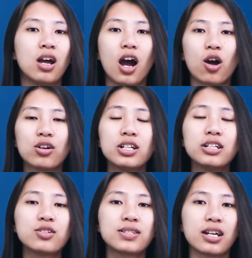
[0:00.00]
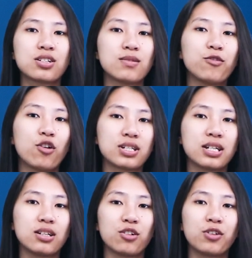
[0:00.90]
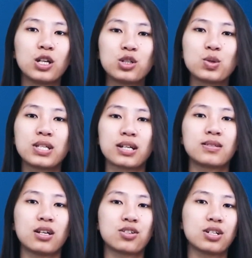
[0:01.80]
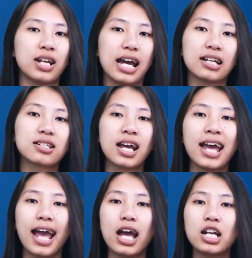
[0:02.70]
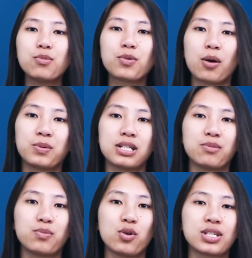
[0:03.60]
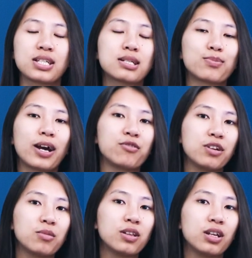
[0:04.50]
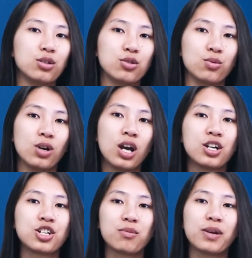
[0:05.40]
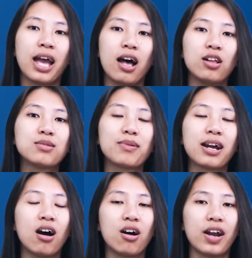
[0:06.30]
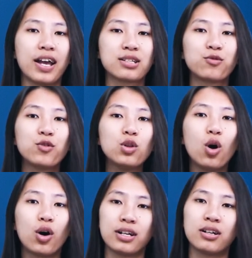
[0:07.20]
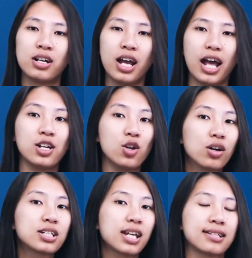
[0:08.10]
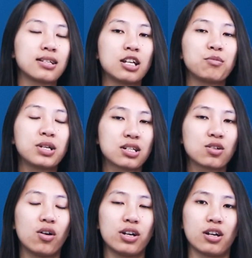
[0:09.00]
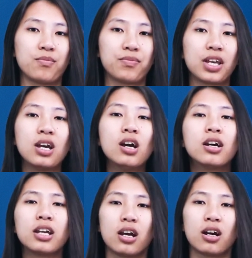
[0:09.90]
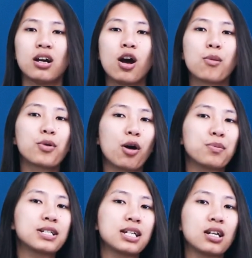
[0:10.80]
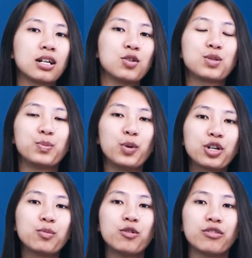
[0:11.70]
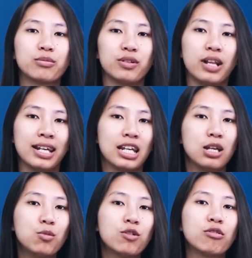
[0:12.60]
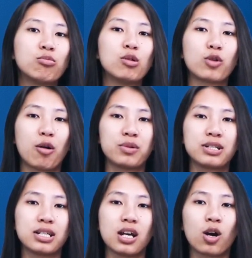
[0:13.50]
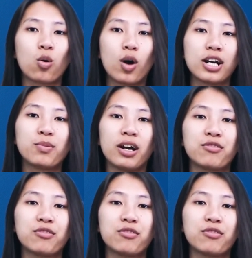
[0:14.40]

According to Section 14 of Hindu Succession Act, any property possessed by a female Hindu shall be held by her as full honor and not as a limited honor. Here, property includes both movable and immovable property acquired by